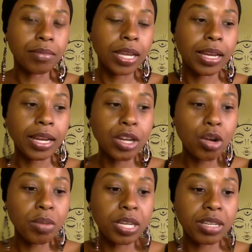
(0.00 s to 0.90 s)
And I
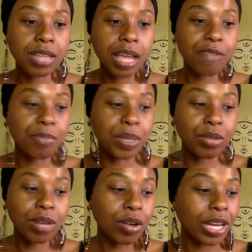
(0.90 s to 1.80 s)
know because I've been
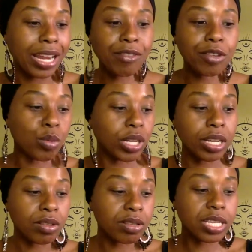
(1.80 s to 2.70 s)
around everyone
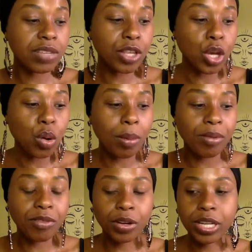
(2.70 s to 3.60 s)
else. Even though I'm
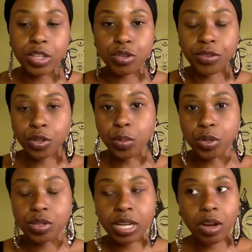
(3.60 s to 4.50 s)
a very introverted
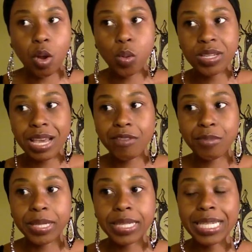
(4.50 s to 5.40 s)
person, I always have
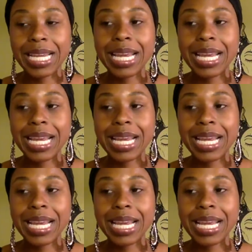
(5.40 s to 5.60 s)
been,